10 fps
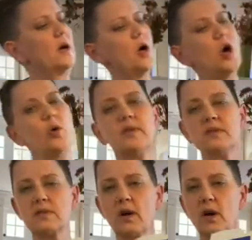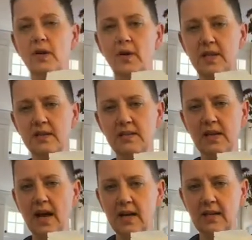Almonds are a great
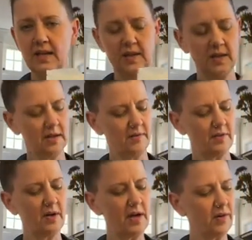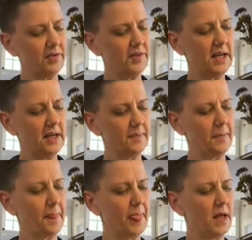snack, very healthy.
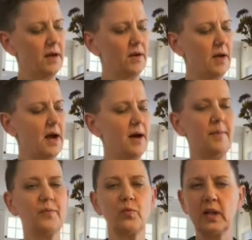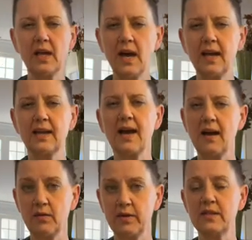Really high in
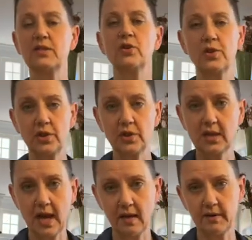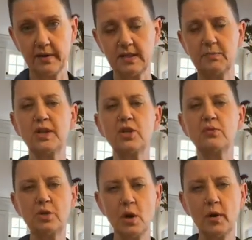calories, good calories, but you
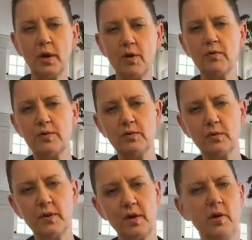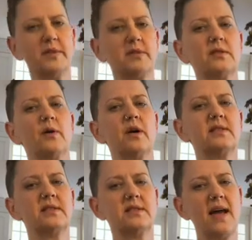don't want to overdo it with almonds. So a
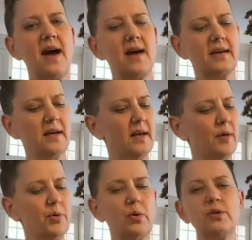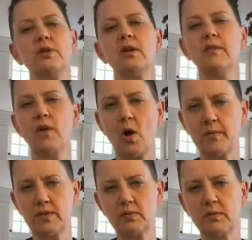snack portion of
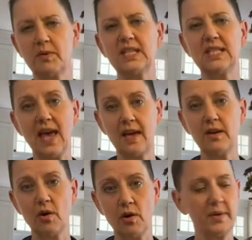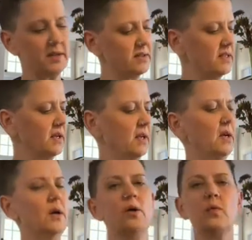almonds would be 10 almonds
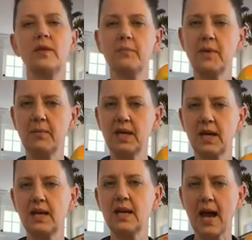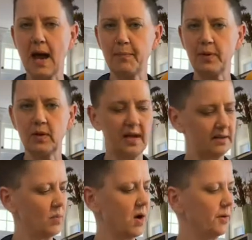with maybe an apple
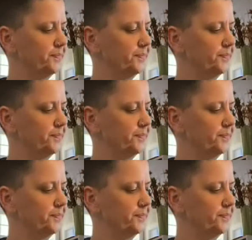as well.